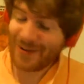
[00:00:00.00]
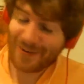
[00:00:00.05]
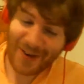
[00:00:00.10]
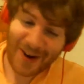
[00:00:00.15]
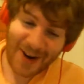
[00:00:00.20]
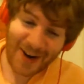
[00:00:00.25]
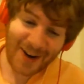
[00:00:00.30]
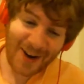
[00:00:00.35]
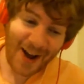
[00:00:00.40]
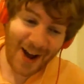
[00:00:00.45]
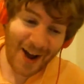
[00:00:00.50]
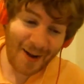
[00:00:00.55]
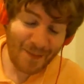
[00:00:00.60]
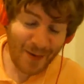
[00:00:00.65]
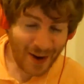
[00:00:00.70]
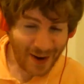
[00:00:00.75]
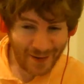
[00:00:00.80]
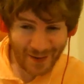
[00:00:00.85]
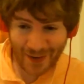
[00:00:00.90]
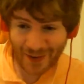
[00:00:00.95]
And I just
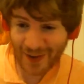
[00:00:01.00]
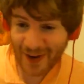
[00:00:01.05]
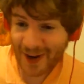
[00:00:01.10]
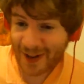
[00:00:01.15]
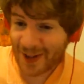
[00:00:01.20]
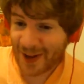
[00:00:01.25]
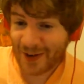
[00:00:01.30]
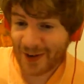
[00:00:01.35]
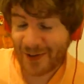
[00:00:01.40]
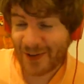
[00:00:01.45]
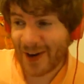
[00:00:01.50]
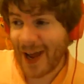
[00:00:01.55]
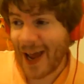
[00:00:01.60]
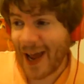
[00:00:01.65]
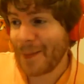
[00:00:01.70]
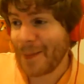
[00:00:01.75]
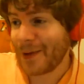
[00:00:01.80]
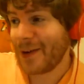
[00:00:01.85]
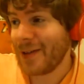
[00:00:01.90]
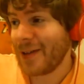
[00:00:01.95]
mean, I'm not even saying
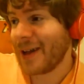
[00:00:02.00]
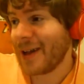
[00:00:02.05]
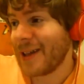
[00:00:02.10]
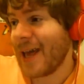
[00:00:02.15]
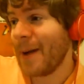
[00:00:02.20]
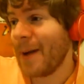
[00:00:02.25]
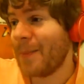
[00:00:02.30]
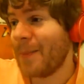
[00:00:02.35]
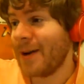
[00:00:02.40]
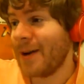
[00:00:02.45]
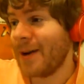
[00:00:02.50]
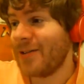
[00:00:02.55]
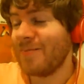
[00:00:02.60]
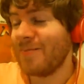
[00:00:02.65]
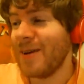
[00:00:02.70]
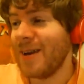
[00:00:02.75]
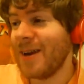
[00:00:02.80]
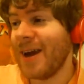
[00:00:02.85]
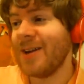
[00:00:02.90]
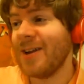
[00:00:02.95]
that doesn't happen or anything like that,
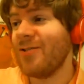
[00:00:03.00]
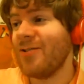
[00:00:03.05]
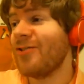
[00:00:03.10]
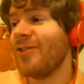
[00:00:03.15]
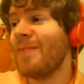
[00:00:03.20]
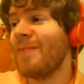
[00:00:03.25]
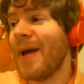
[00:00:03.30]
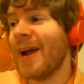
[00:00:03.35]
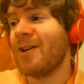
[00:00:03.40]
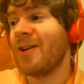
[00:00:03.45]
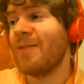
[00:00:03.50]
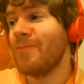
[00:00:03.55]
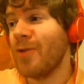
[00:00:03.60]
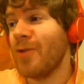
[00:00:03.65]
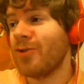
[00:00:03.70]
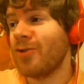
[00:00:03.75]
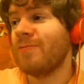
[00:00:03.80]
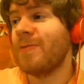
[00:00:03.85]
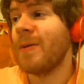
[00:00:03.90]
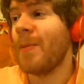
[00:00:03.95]
but I just mean, I can just
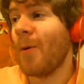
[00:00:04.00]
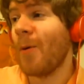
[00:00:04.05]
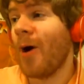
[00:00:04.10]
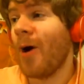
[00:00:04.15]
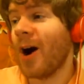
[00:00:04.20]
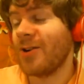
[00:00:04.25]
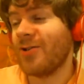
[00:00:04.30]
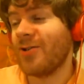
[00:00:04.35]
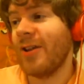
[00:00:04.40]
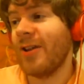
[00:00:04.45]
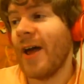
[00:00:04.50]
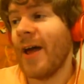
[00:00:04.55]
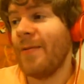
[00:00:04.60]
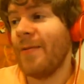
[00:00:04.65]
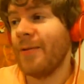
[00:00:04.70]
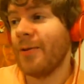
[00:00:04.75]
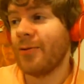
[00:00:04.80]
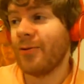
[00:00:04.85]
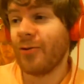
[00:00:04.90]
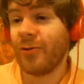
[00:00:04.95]
imagine most people
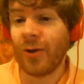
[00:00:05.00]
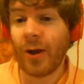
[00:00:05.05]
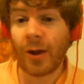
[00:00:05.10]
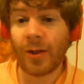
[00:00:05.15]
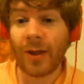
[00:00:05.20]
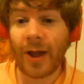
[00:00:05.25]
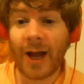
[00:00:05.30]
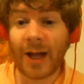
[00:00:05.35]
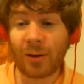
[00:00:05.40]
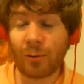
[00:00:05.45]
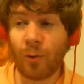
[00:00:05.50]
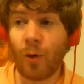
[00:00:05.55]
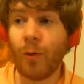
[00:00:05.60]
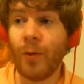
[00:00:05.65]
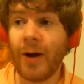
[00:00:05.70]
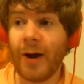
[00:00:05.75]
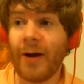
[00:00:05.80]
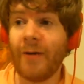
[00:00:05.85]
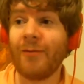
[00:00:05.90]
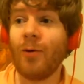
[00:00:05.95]
watching that, and they're just like,
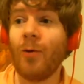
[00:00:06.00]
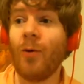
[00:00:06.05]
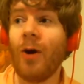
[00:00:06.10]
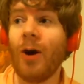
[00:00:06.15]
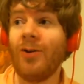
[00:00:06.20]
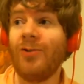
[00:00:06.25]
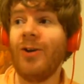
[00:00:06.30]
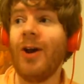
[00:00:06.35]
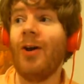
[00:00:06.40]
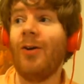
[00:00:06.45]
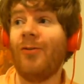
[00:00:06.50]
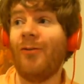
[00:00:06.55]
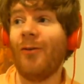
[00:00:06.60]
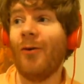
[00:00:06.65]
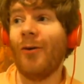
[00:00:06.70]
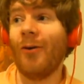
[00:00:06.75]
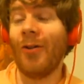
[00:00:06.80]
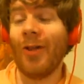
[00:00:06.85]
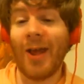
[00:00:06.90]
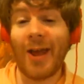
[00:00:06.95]
that's what we have to watch out
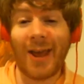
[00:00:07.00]
for.